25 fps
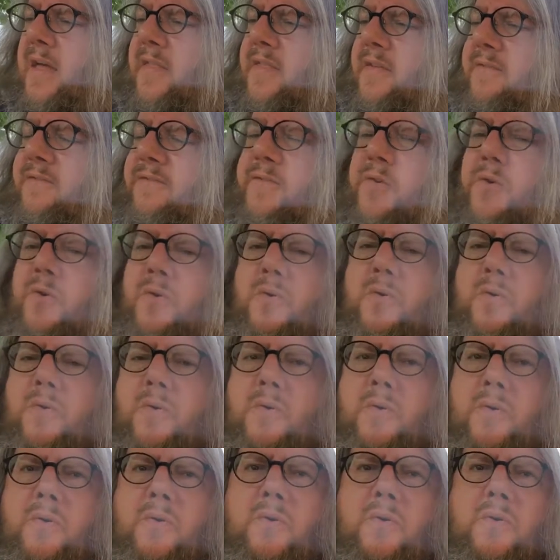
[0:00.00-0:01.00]
and the
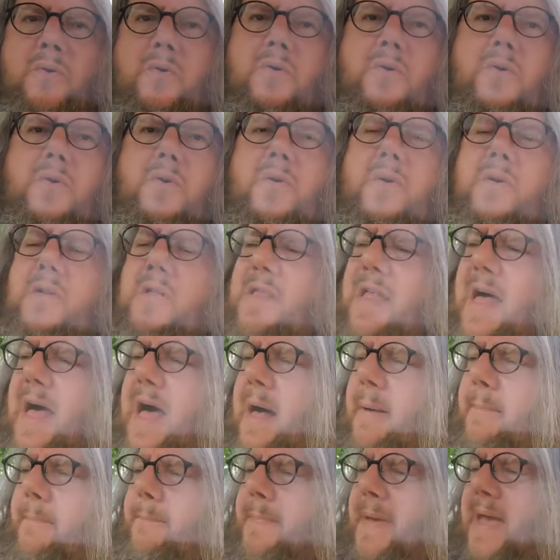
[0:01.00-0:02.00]
fool
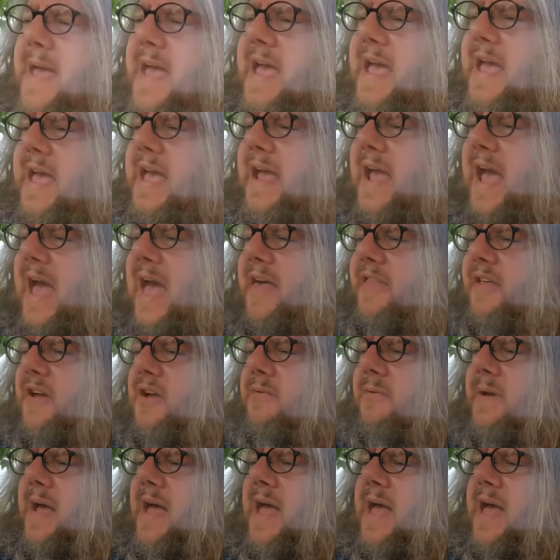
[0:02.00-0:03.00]
I'll be
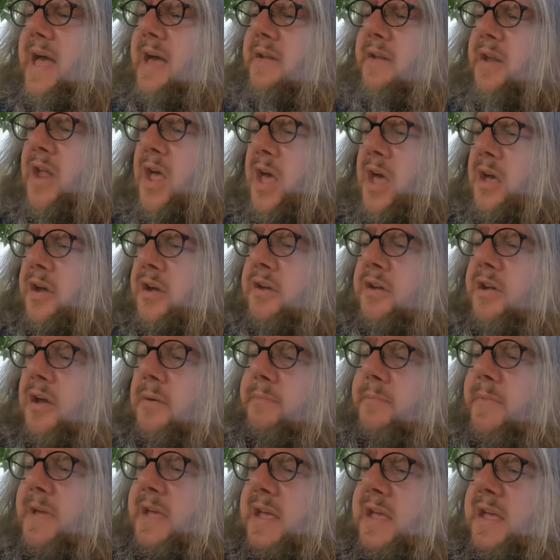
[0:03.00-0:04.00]
gathered round,
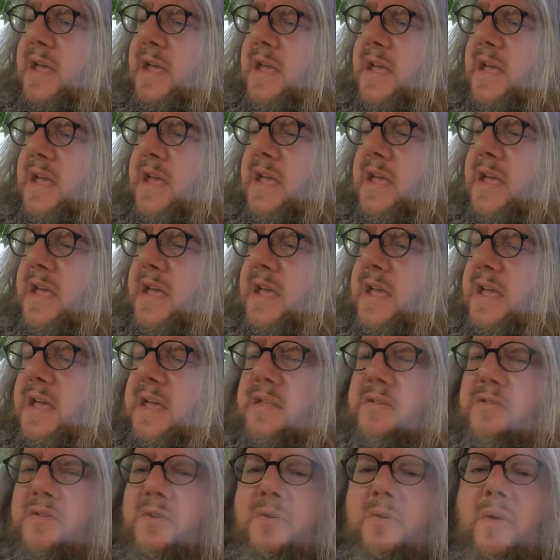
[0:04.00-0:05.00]

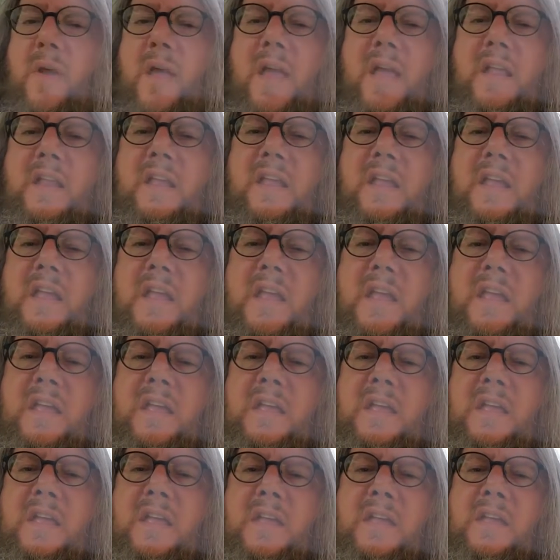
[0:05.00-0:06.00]

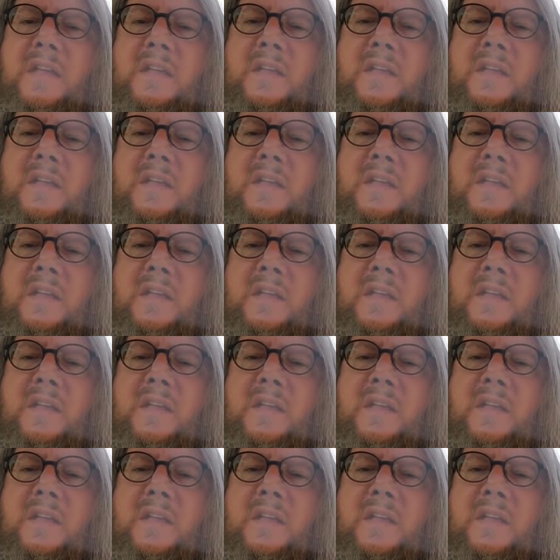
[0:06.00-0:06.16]
commiserating